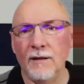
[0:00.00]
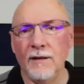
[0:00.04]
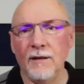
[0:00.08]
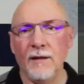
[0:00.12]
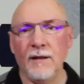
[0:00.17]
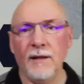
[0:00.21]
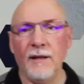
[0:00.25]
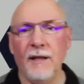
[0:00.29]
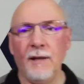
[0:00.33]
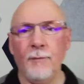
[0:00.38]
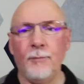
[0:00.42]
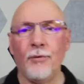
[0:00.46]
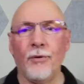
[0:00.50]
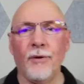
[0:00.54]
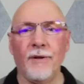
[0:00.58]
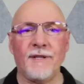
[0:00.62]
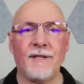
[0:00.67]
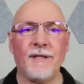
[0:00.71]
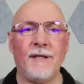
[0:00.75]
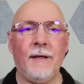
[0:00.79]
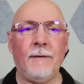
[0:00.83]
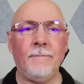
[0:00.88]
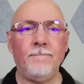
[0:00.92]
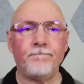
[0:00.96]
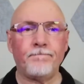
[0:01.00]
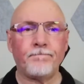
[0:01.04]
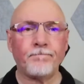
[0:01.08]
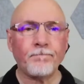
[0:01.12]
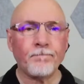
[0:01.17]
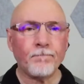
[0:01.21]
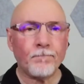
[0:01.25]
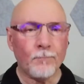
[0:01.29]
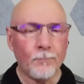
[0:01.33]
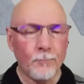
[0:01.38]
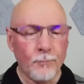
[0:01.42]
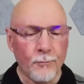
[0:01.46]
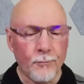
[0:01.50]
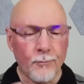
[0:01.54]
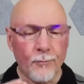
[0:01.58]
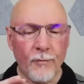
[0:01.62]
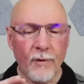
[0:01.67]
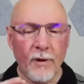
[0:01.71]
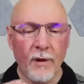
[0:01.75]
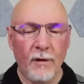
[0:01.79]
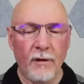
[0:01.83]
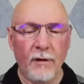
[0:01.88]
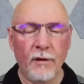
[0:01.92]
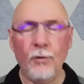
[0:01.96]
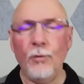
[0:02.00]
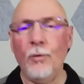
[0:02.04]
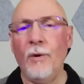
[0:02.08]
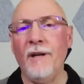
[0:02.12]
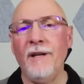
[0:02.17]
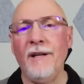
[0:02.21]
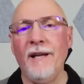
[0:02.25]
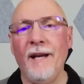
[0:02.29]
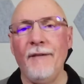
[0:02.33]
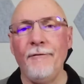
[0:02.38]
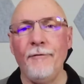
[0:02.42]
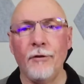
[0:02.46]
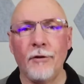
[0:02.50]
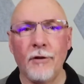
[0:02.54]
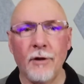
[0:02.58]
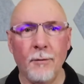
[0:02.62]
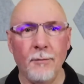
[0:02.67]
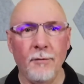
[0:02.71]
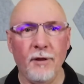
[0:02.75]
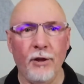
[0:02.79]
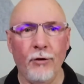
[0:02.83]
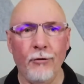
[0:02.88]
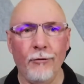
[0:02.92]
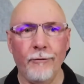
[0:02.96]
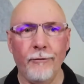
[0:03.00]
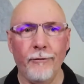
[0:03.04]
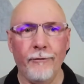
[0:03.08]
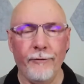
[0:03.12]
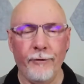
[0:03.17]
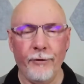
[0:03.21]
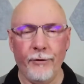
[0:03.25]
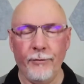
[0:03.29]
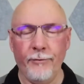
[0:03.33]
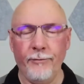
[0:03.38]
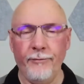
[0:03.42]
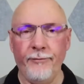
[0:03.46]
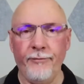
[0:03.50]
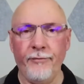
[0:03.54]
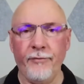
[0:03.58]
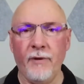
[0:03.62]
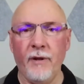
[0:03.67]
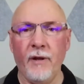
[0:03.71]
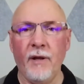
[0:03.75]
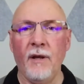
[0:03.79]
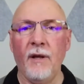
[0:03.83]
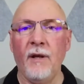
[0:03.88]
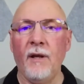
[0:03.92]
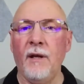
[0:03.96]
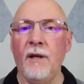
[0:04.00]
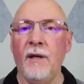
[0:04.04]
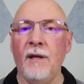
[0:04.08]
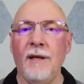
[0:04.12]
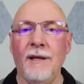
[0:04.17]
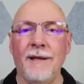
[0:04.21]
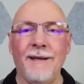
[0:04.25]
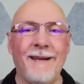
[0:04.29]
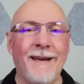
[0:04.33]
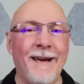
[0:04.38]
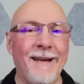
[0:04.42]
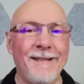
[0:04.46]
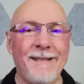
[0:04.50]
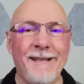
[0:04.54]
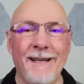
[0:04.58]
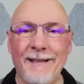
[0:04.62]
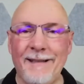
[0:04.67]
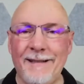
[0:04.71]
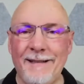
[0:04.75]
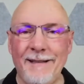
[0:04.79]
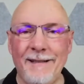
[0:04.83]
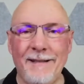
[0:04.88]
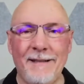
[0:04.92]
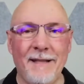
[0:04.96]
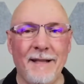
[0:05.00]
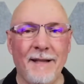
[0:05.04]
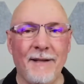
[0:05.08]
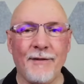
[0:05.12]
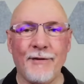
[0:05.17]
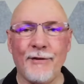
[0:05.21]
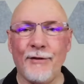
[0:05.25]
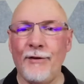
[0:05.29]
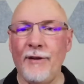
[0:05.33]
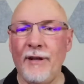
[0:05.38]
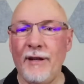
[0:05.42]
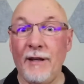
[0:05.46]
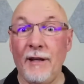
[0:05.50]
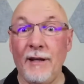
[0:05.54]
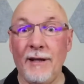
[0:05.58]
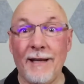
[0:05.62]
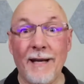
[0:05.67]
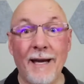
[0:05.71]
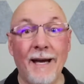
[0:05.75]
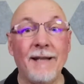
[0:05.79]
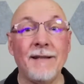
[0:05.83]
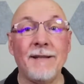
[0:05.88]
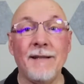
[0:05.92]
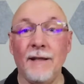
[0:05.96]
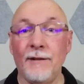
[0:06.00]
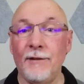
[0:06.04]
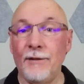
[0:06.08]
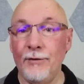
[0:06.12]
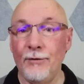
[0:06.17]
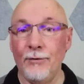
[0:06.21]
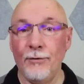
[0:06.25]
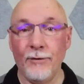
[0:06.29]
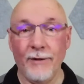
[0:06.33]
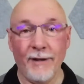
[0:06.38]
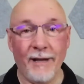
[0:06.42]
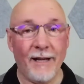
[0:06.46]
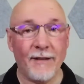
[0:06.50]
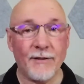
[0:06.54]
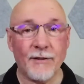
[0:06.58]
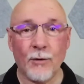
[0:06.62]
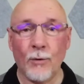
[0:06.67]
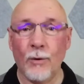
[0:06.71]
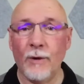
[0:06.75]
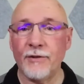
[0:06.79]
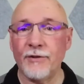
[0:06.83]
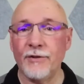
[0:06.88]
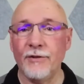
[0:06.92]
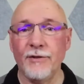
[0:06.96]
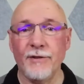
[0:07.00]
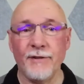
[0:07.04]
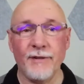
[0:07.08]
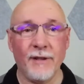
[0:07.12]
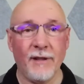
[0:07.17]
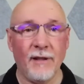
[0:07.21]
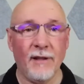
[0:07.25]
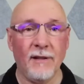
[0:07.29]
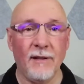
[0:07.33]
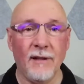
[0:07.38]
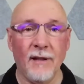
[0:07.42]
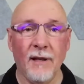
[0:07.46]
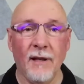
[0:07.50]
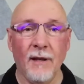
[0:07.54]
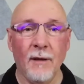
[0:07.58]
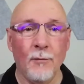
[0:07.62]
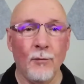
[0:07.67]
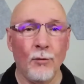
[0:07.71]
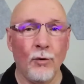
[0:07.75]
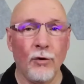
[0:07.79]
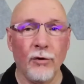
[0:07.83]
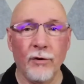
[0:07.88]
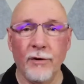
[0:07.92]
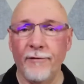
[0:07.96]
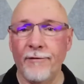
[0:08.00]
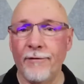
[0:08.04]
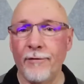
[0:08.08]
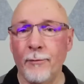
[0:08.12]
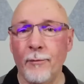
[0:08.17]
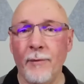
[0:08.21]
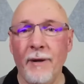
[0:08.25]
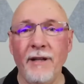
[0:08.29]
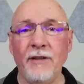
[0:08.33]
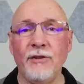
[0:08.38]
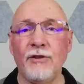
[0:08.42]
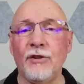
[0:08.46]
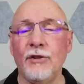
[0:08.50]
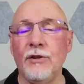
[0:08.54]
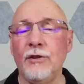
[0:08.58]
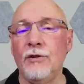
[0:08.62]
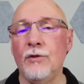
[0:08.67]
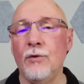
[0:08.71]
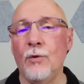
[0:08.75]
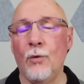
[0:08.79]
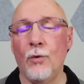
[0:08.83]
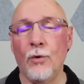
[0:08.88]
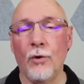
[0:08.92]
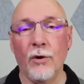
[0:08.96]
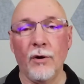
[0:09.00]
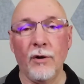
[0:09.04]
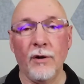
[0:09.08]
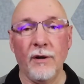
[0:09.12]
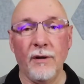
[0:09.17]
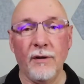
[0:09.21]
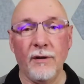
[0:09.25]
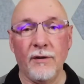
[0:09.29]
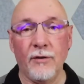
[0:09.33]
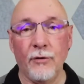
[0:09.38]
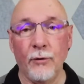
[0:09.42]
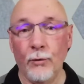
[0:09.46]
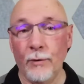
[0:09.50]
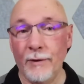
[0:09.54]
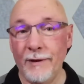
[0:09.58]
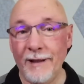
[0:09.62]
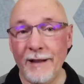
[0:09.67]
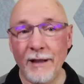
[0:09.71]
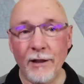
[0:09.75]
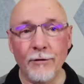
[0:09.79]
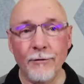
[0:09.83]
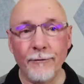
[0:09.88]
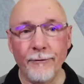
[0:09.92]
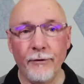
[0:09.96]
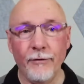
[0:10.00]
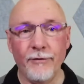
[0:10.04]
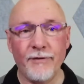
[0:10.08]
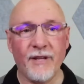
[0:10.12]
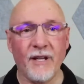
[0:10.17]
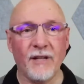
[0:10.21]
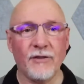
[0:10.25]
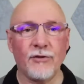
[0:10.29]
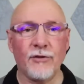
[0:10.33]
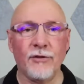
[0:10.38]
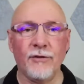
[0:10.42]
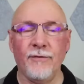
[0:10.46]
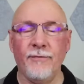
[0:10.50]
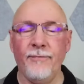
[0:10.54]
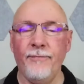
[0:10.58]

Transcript: ePress kit, you want to have your company overview, contact details so they can contact you and ask questions and get more information or do an interview session.